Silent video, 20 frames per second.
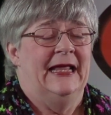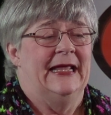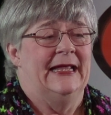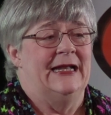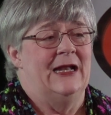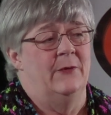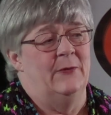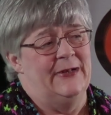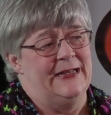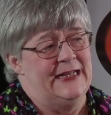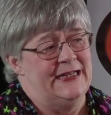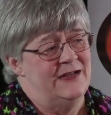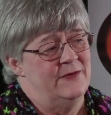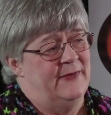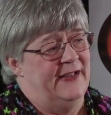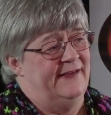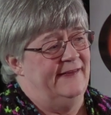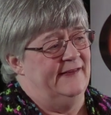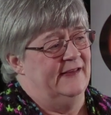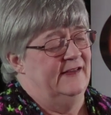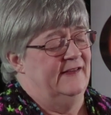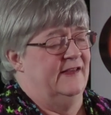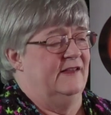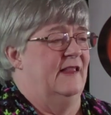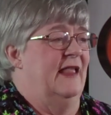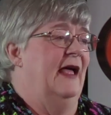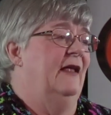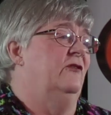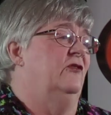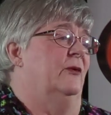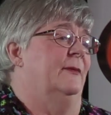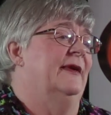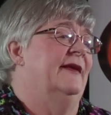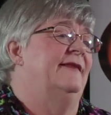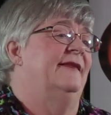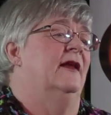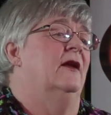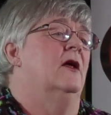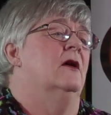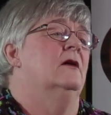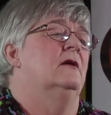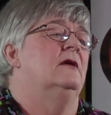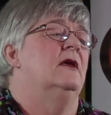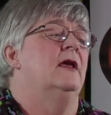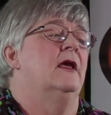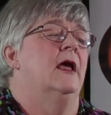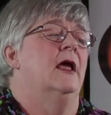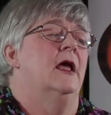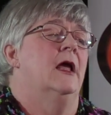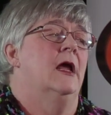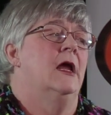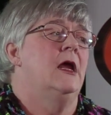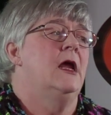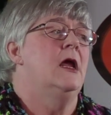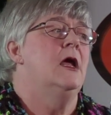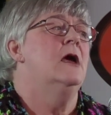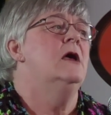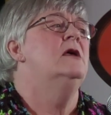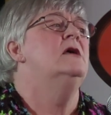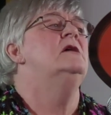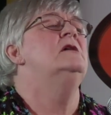And I went into my son's classroom. I said, okay,